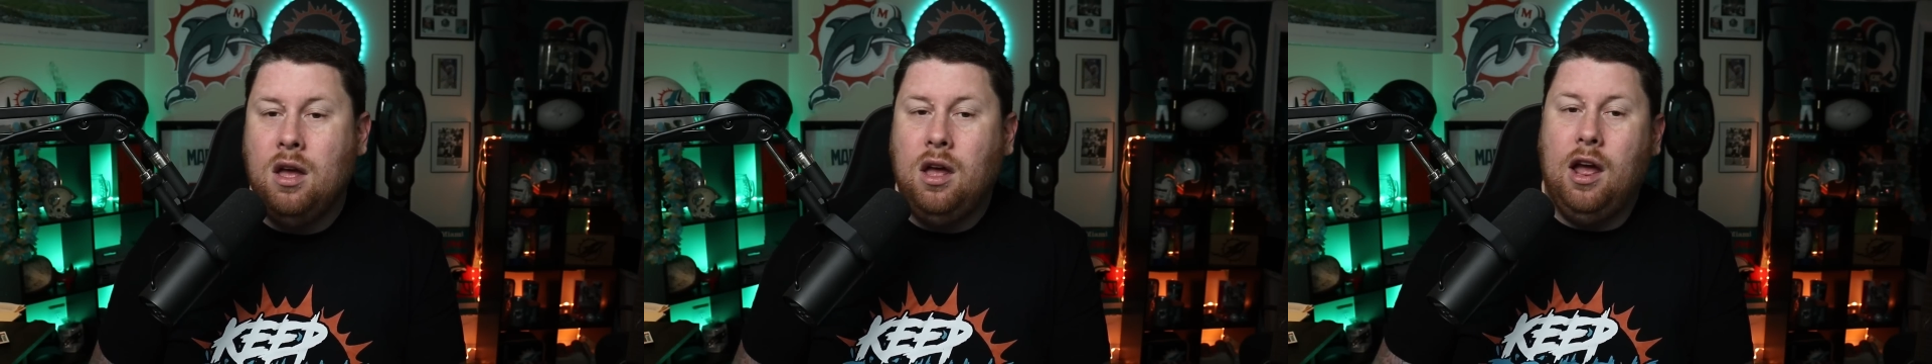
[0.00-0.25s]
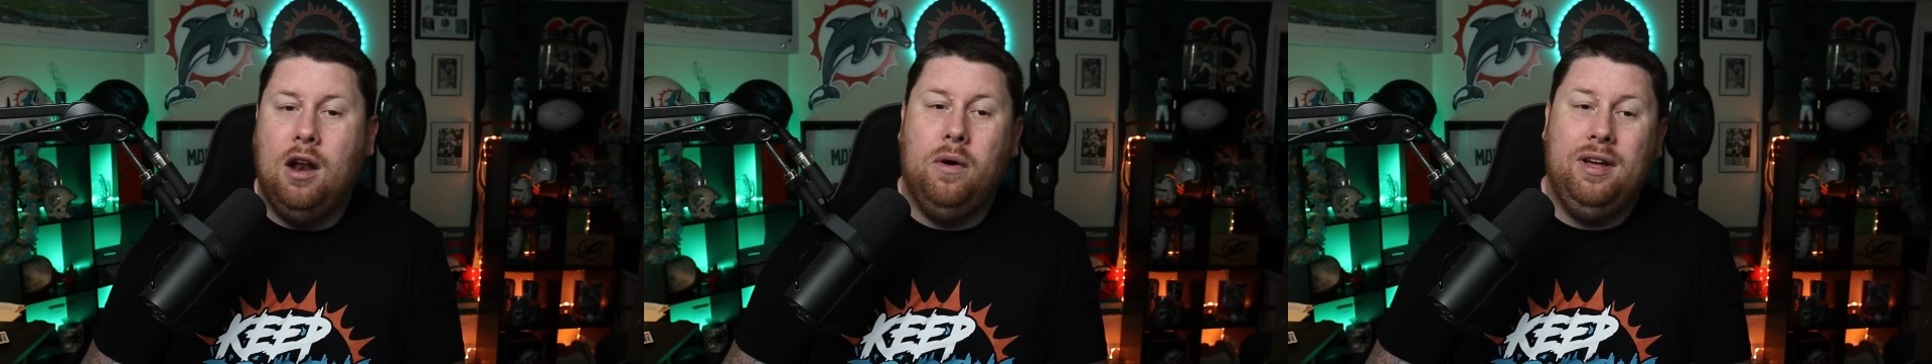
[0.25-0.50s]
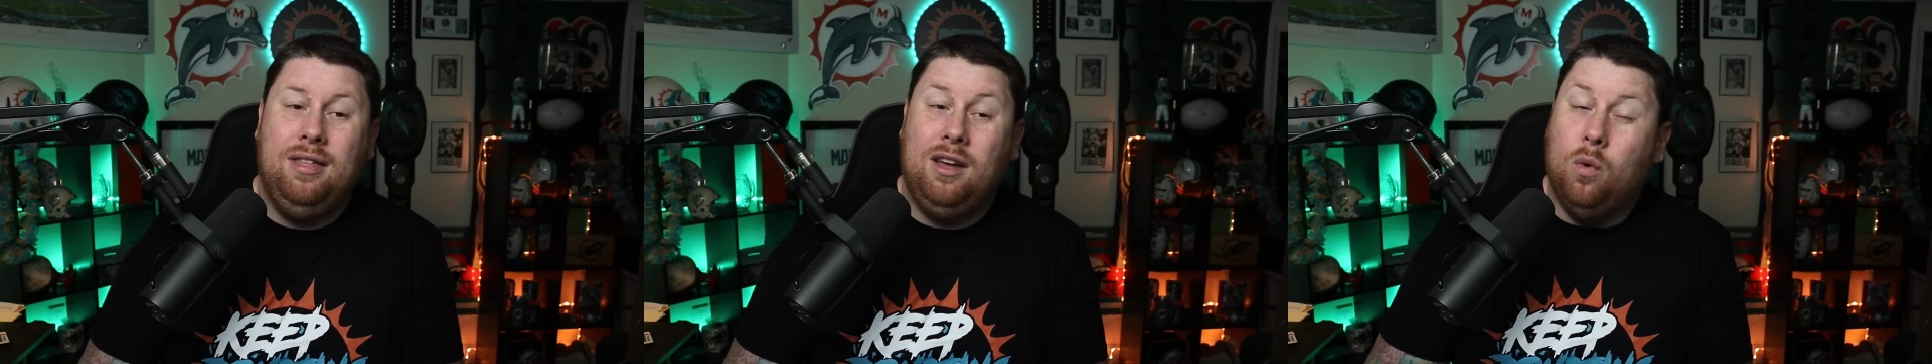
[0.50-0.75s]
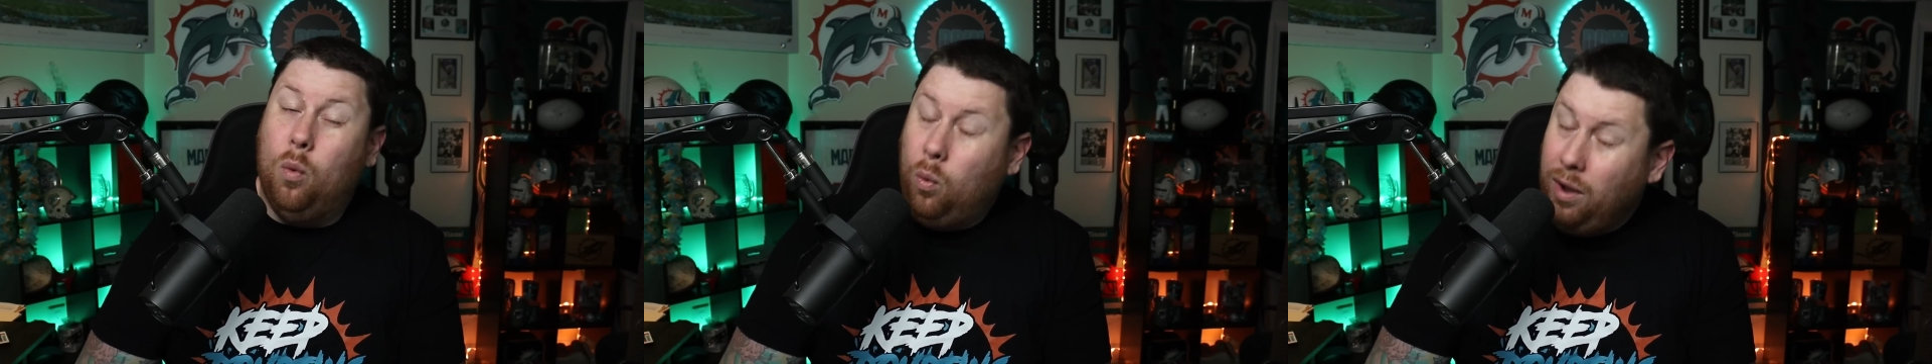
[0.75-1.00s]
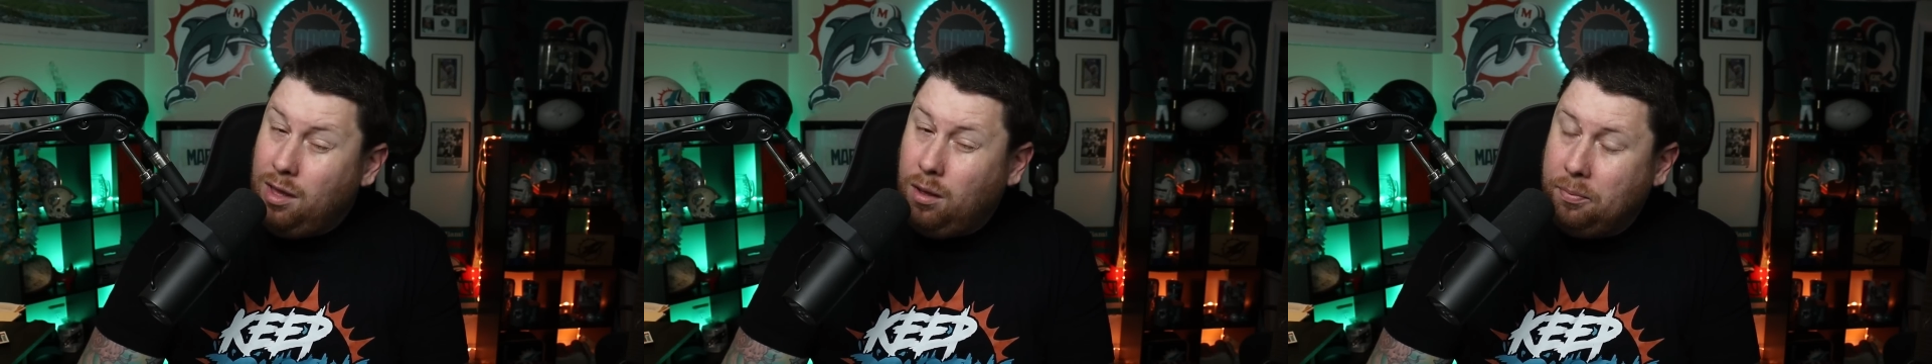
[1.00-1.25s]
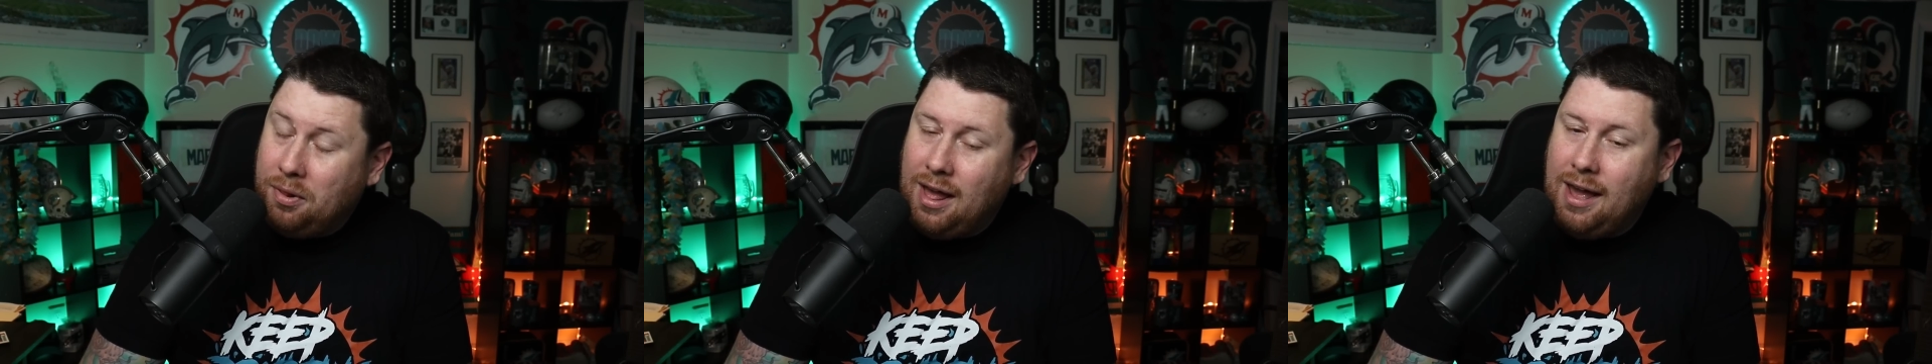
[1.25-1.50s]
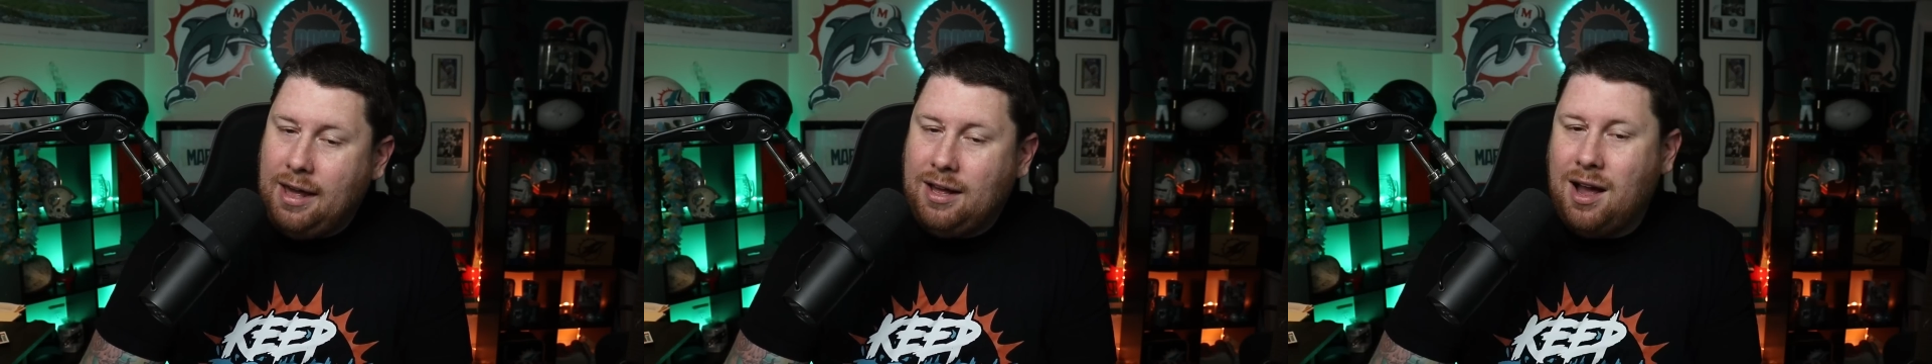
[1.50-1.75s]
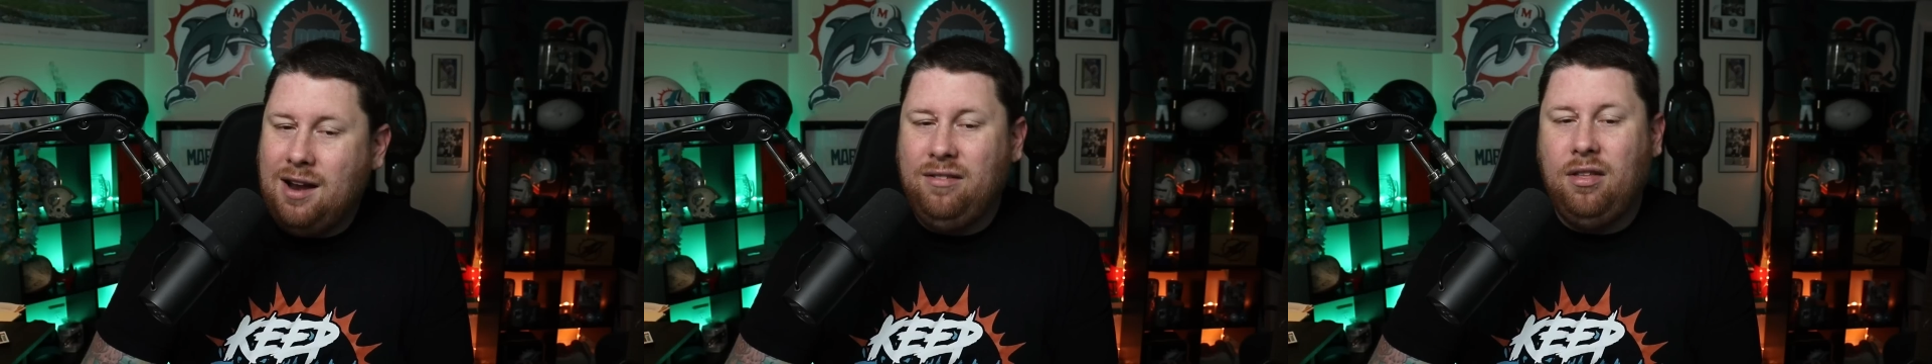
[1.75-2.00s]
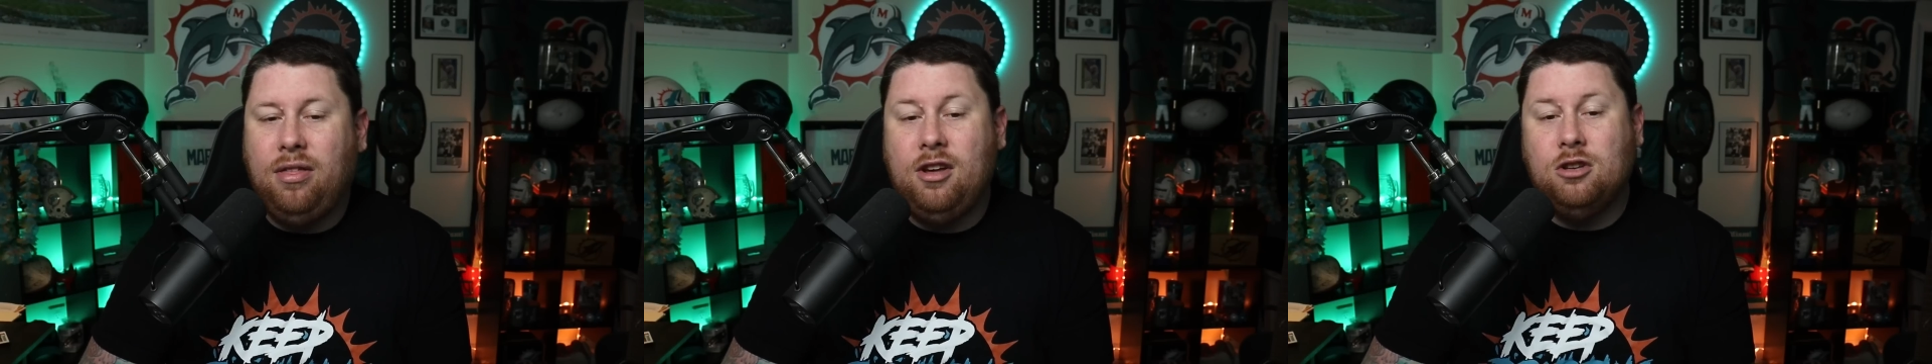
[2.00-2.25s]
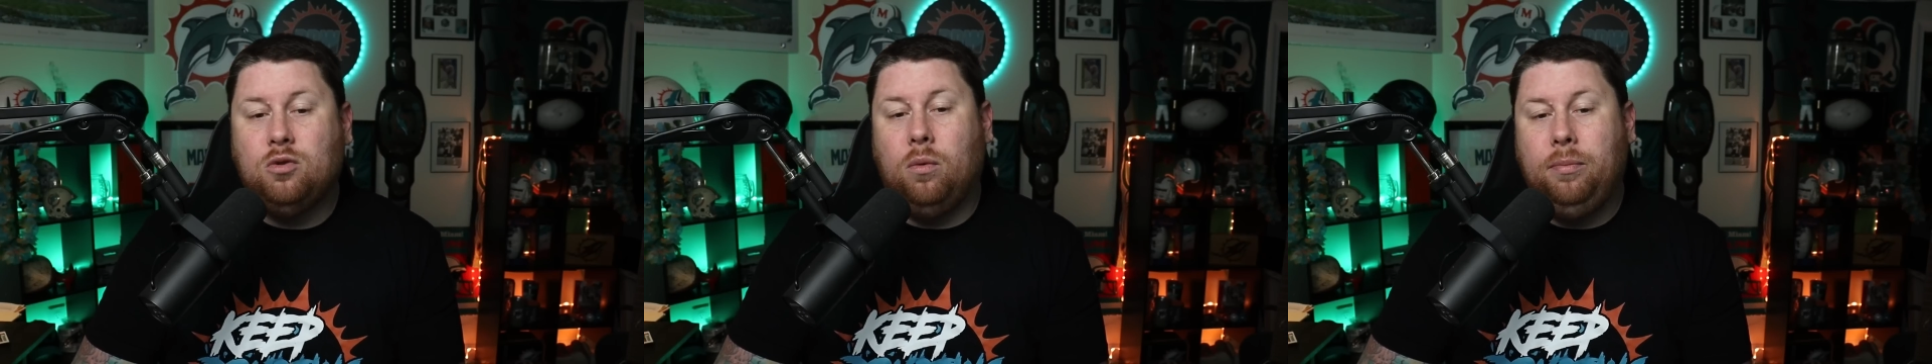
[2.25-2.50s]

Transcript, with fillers: and who I think will play, kind of the things we'll